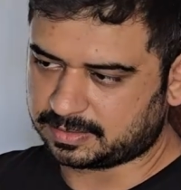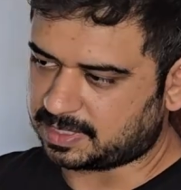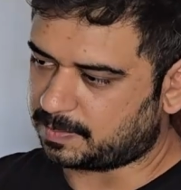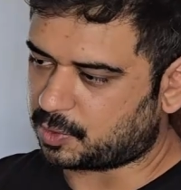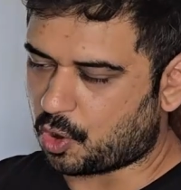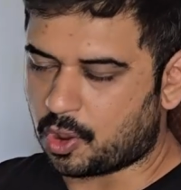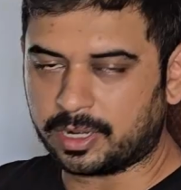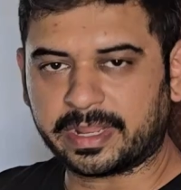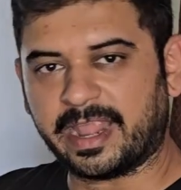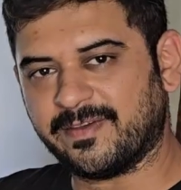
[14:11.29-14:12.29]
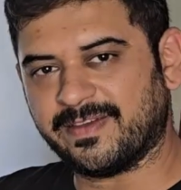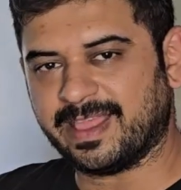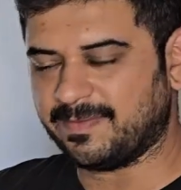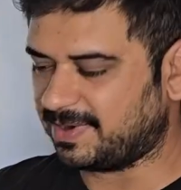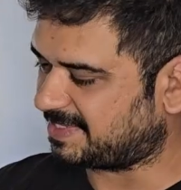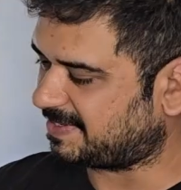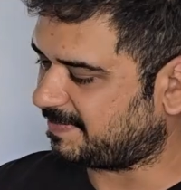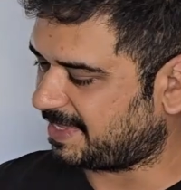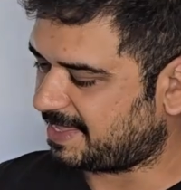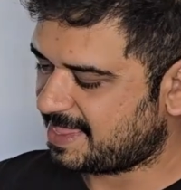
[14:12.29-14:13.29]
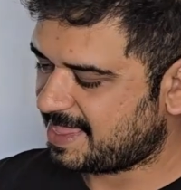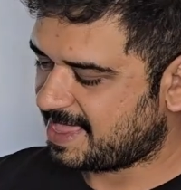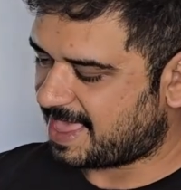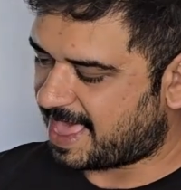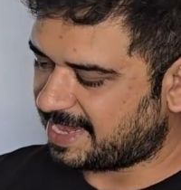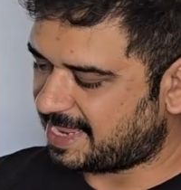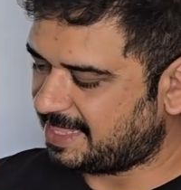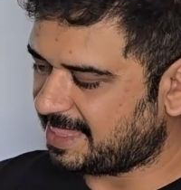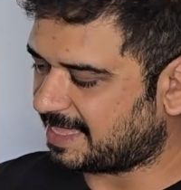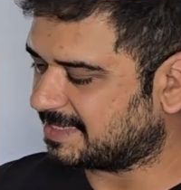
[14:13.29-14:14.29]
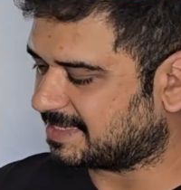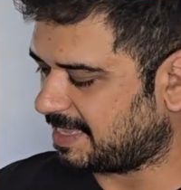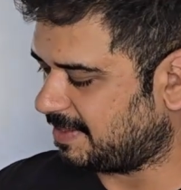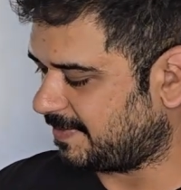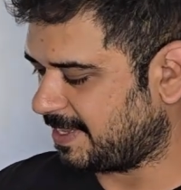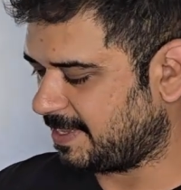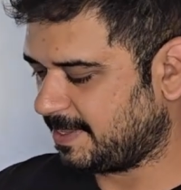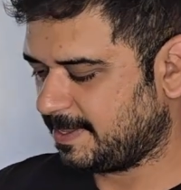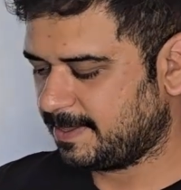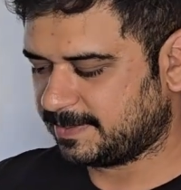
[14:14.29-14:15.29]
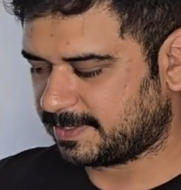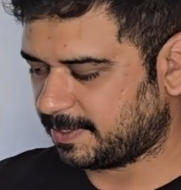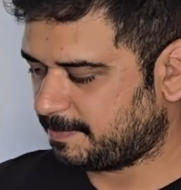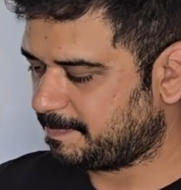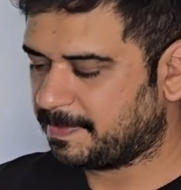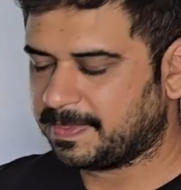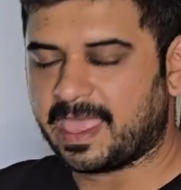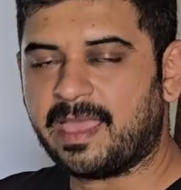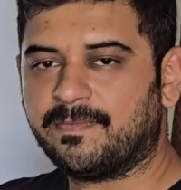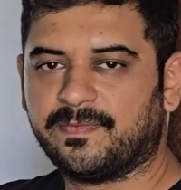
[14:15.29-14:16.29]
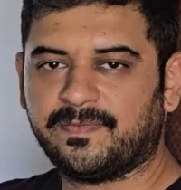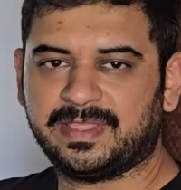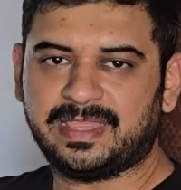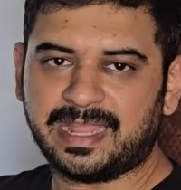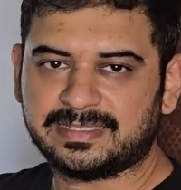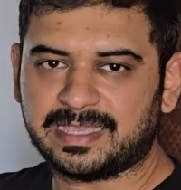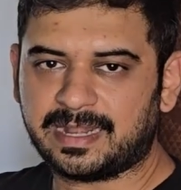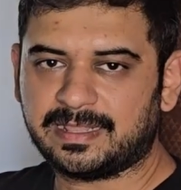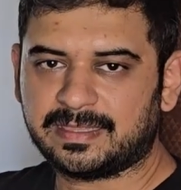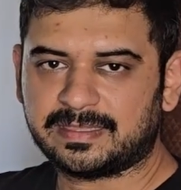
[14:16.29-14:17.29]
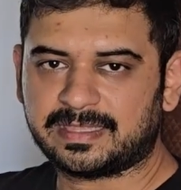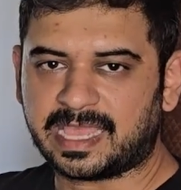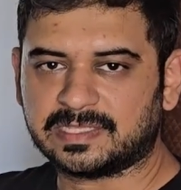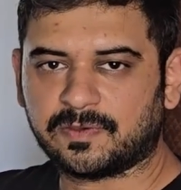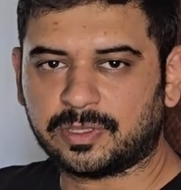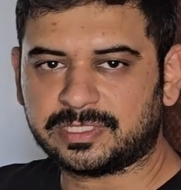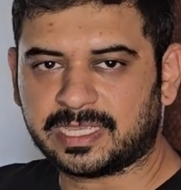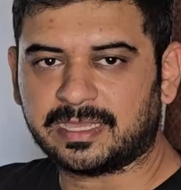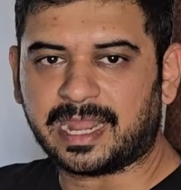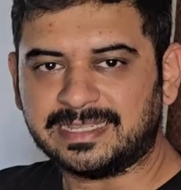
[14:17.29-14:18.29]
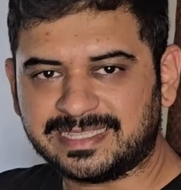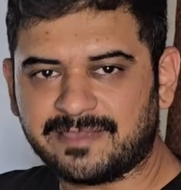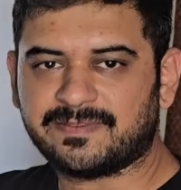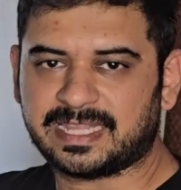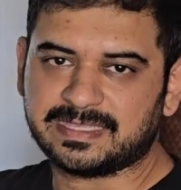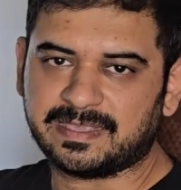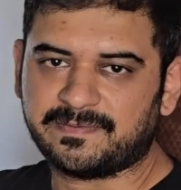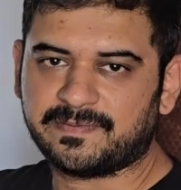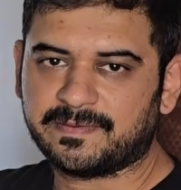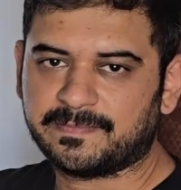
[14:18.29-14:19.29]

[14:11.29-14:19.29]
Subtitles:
some Tron kind of a helmet or something. I really like this colorway. So yeah, with that said, thanks for watching. Ride safe, stay safe.